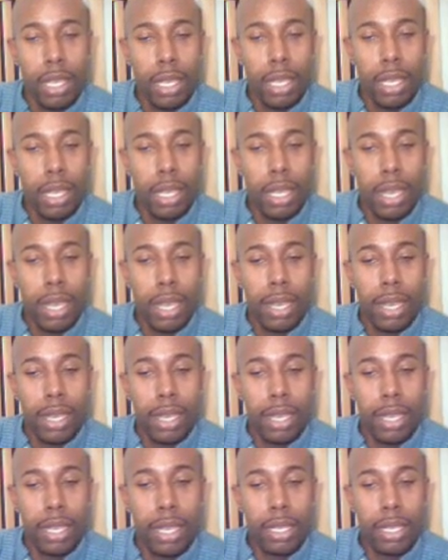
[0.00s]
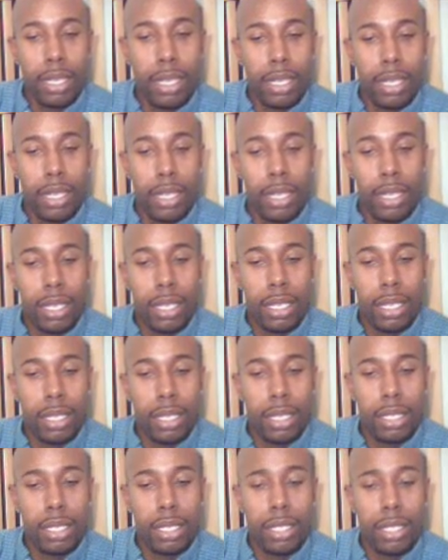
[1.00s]
and
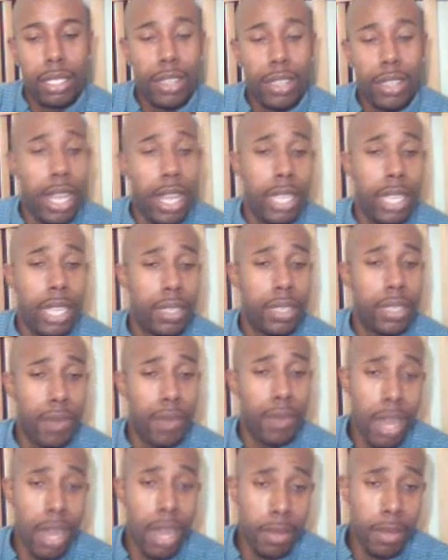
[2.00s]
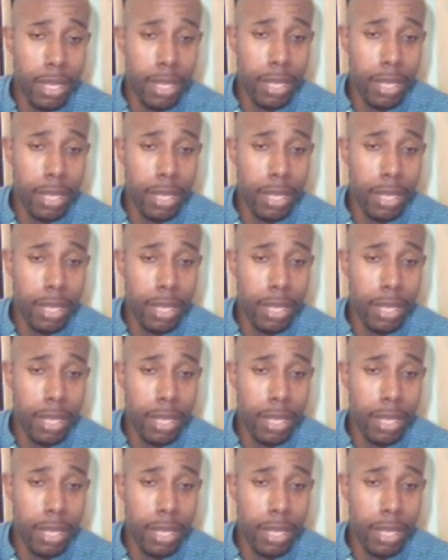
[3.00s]
tried to rob them.